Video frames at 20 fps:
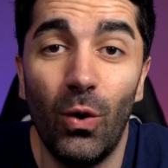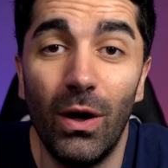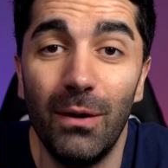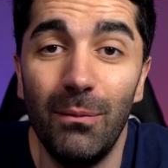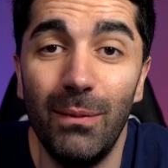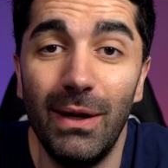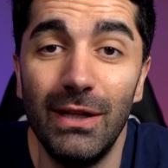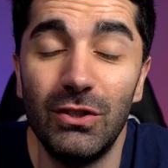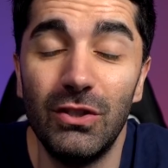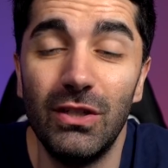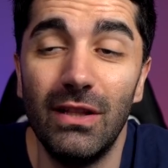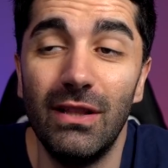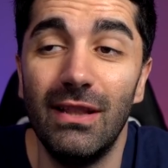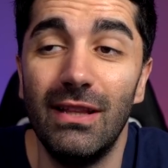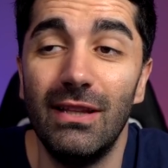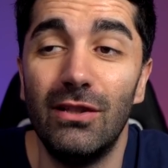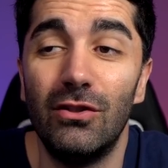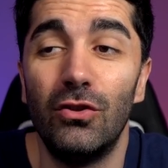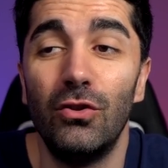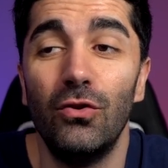wanna mention
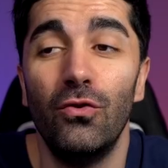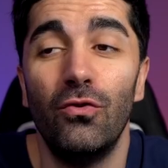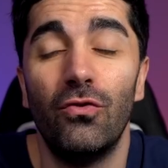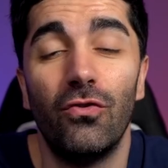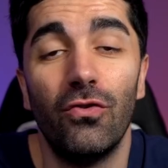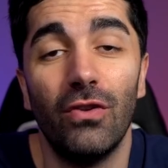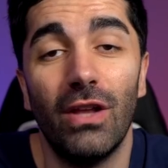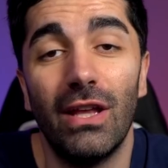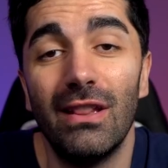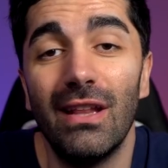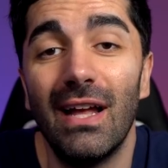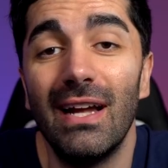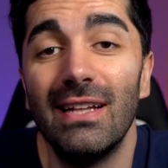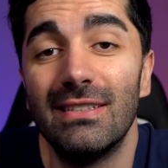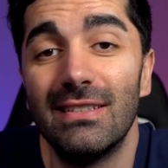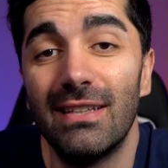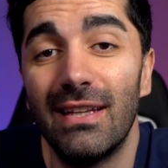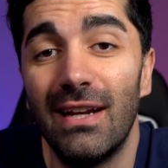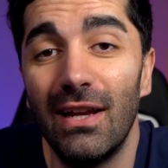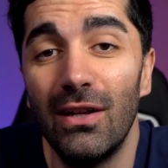the two
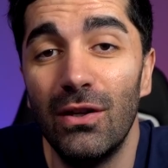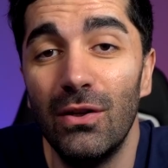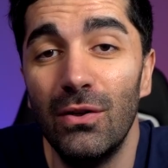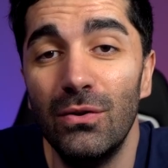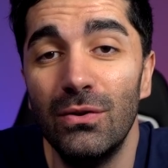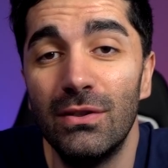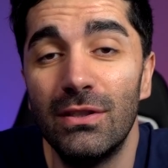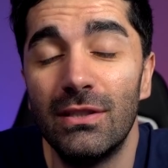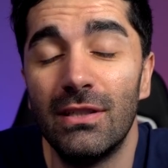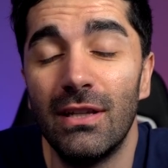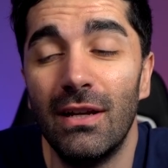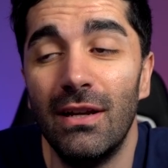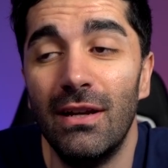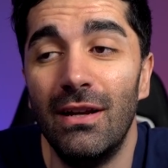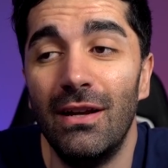floodlights that I use.